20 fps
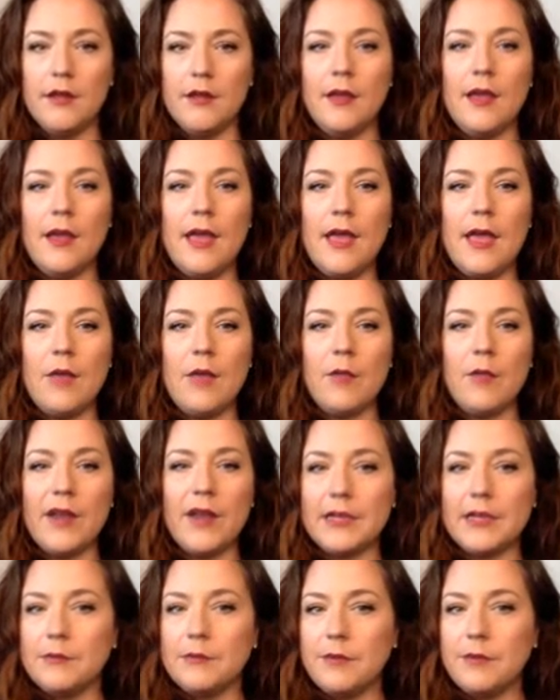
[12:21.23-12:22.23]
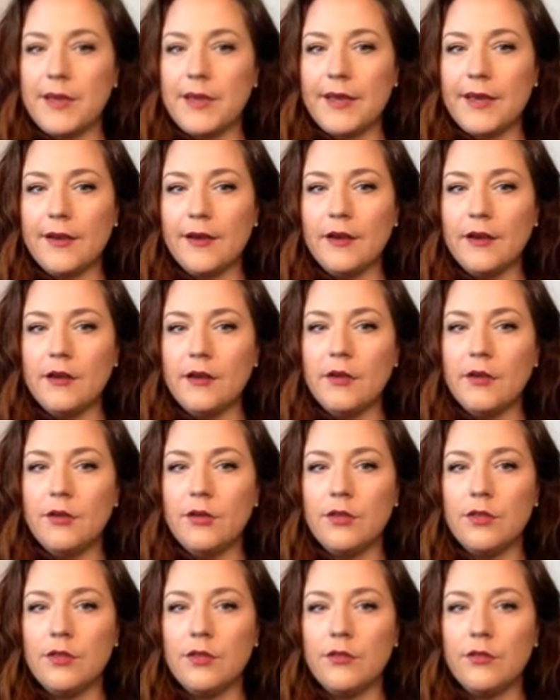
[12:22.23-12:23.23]
and when I compare the
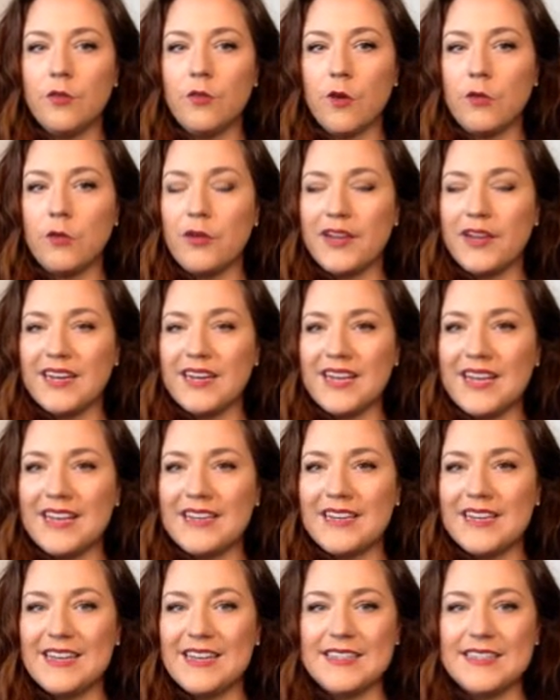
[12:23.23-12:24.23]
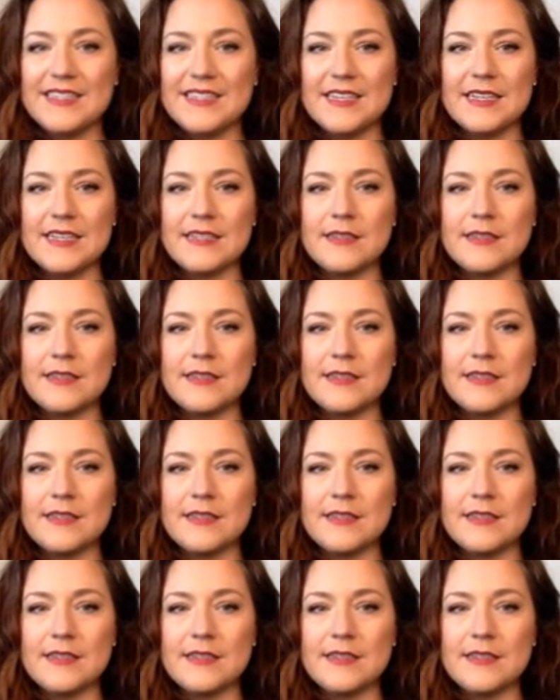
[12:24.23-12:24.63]
4.996,